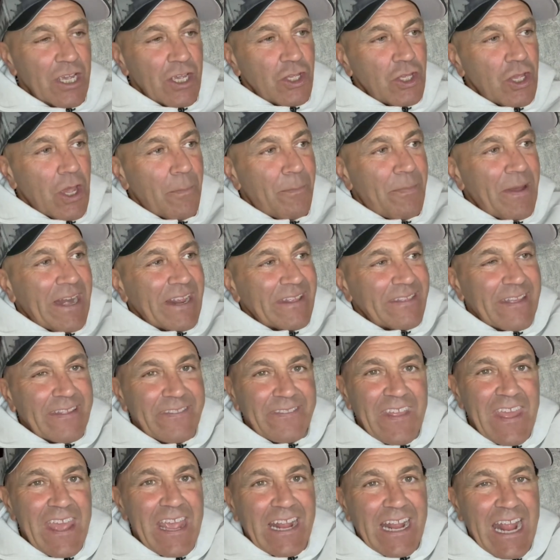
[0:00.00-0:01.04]
that
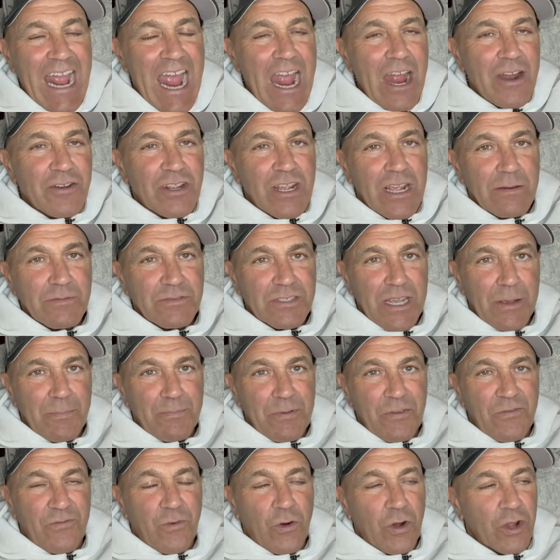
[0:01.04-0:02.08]
their card comes up
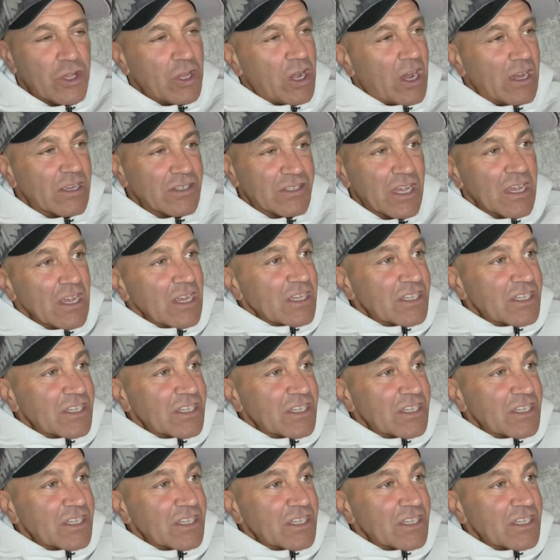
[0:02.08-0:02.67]
before yours.